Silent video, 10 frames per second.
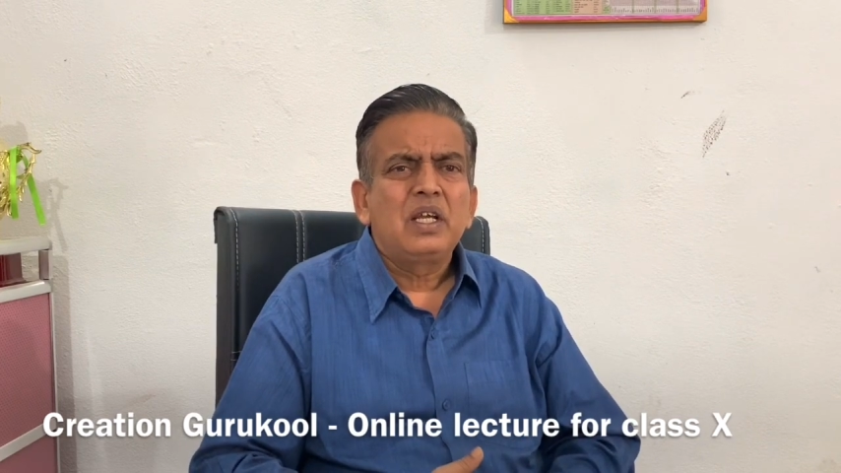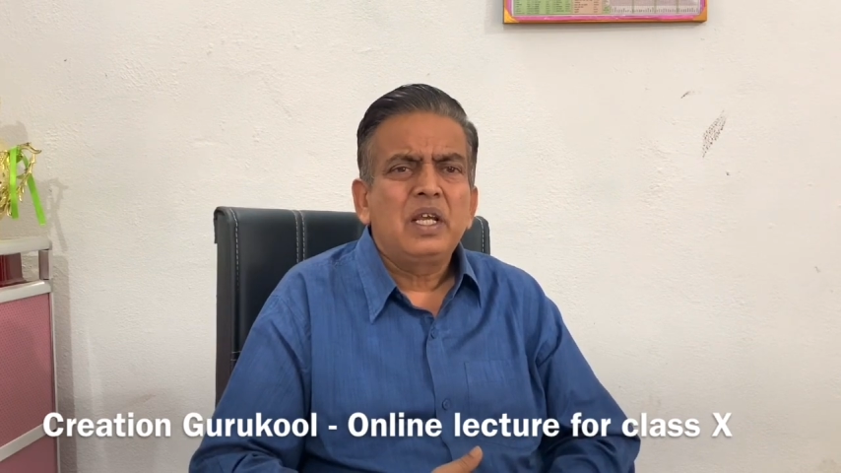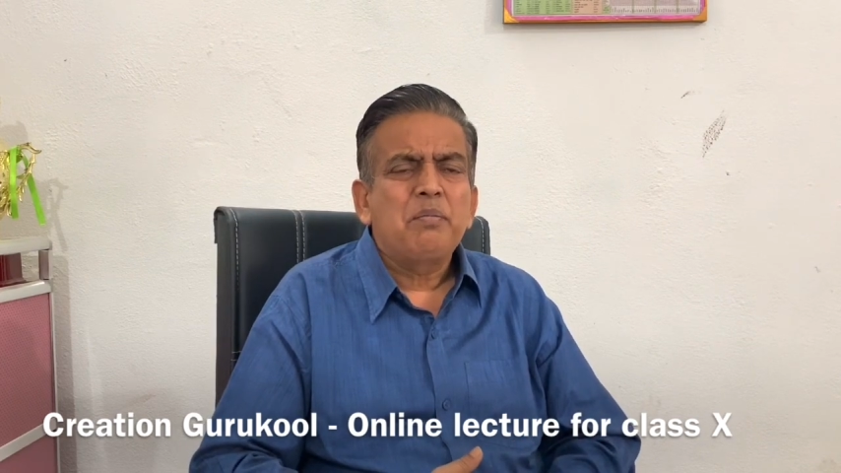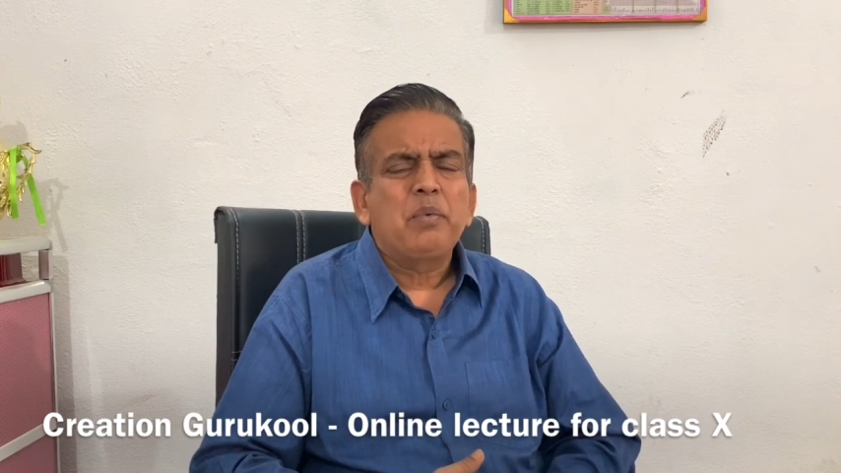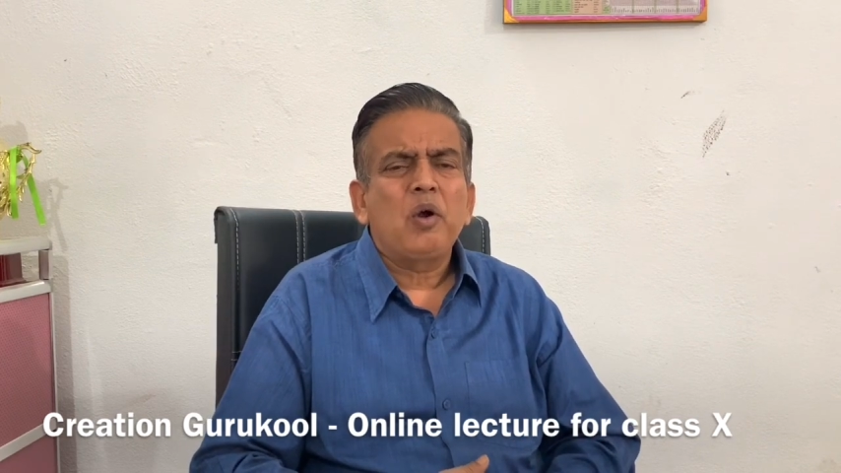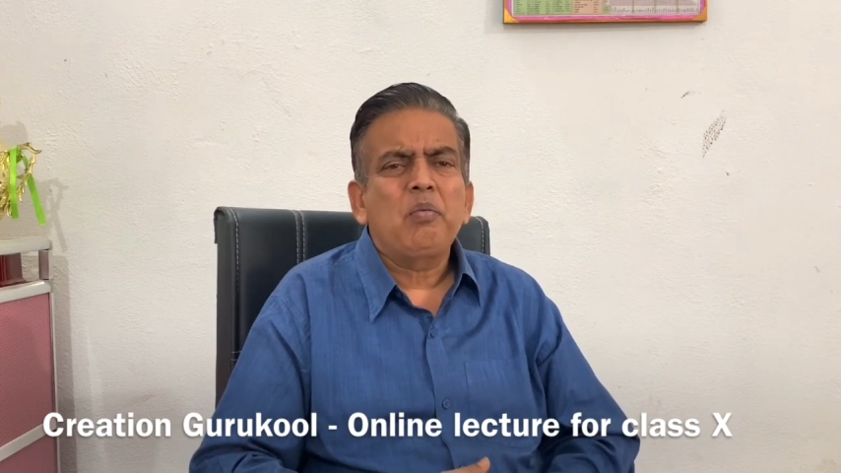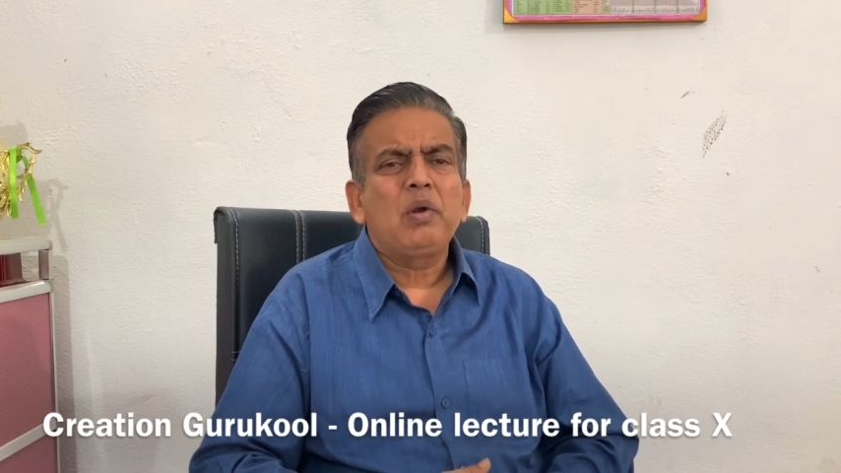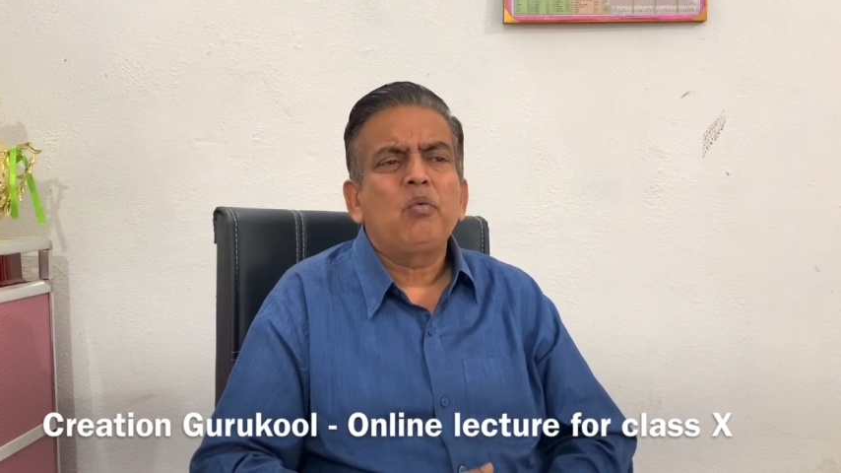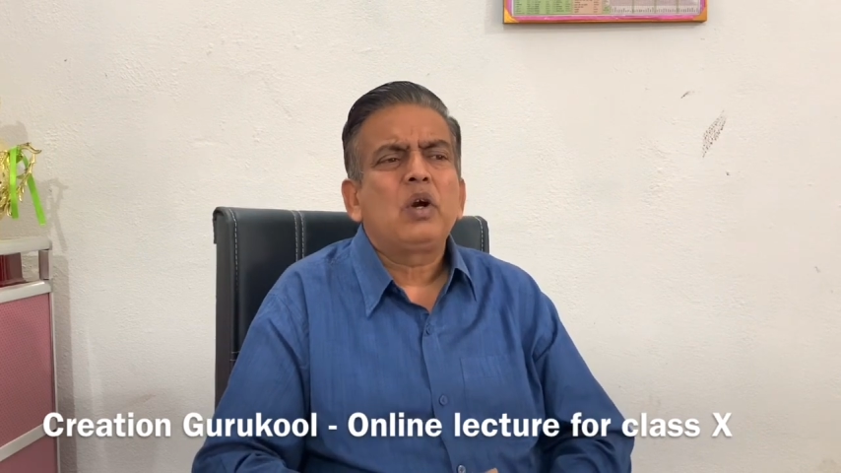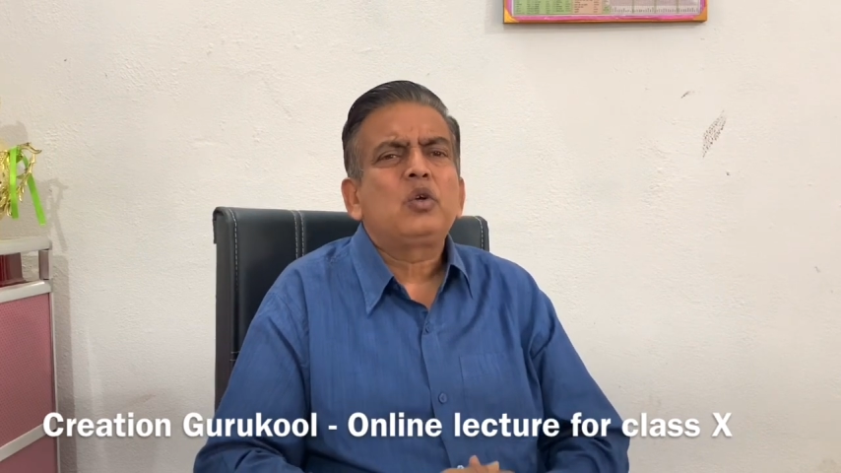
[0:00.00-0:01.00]
in
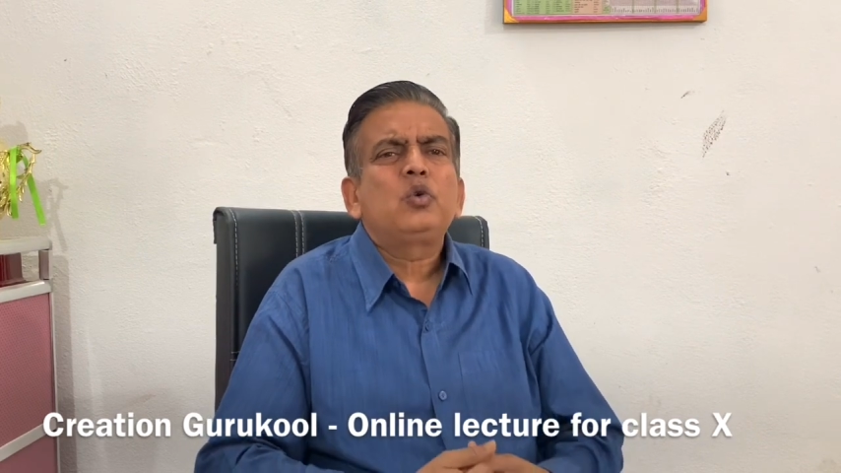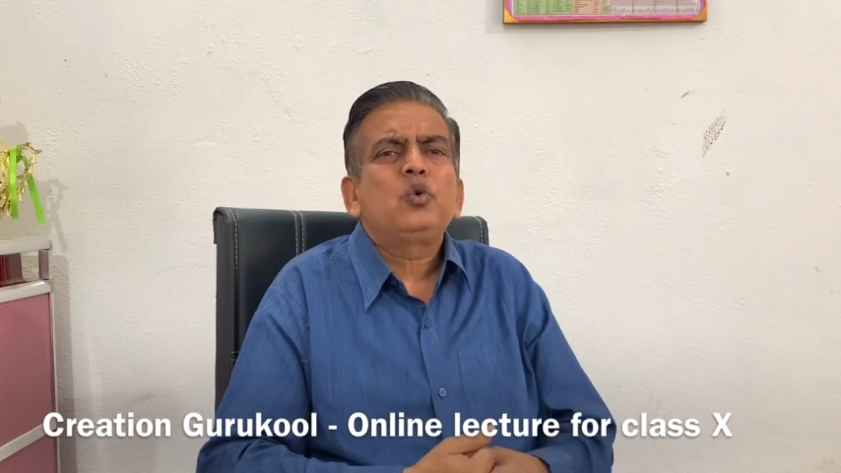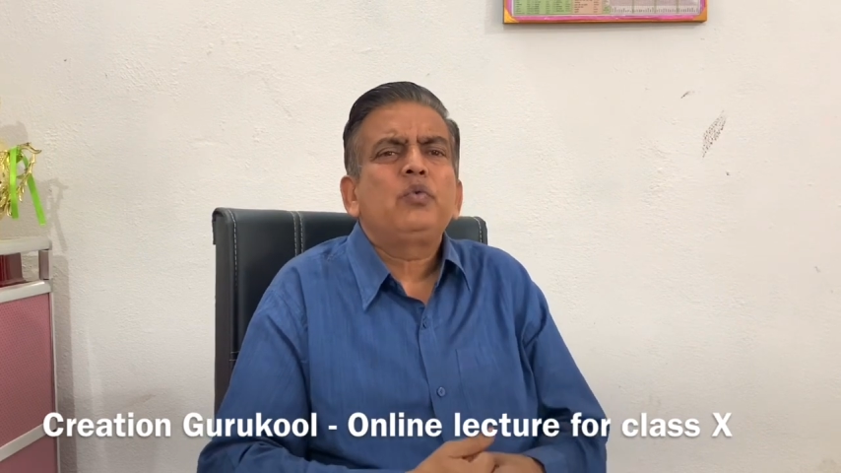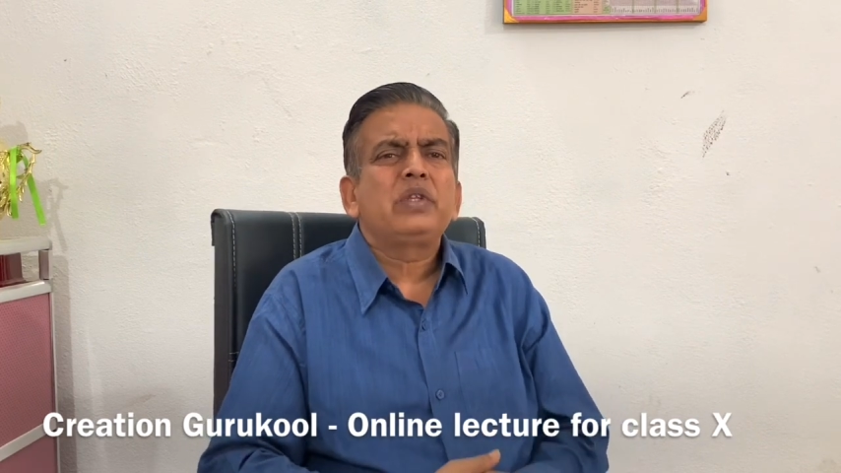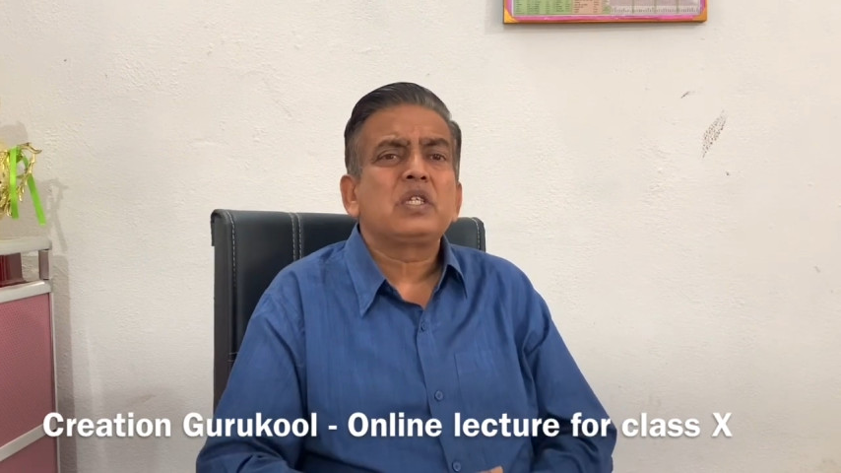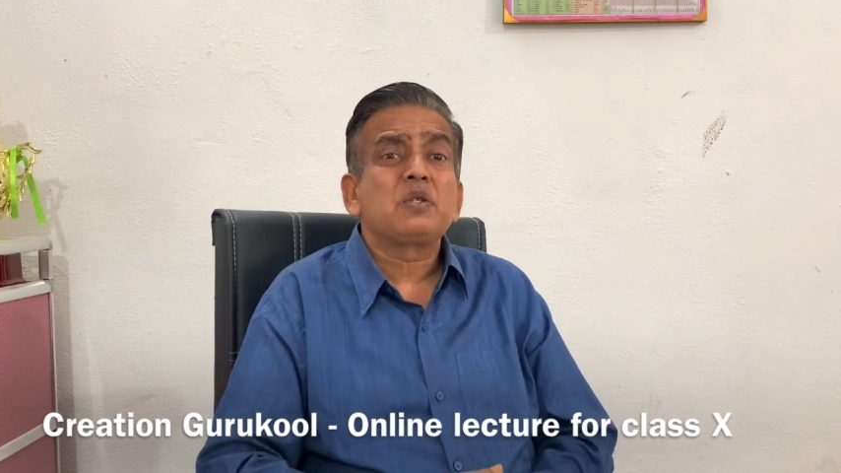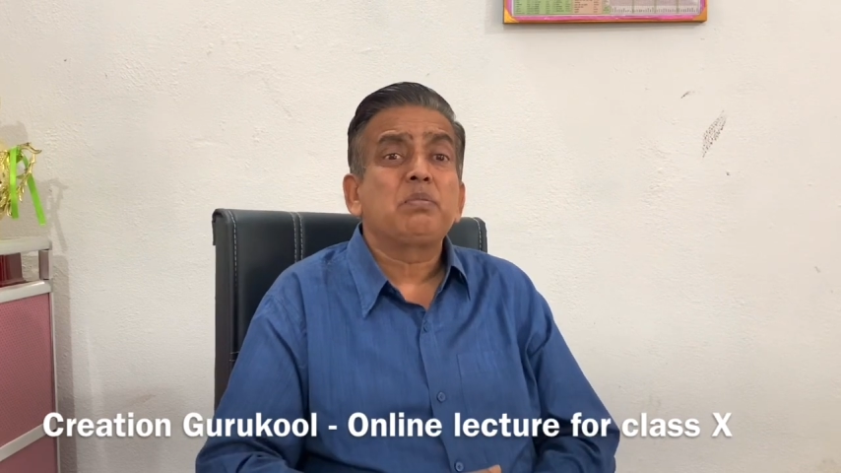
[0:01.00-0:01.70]
problem what to do with this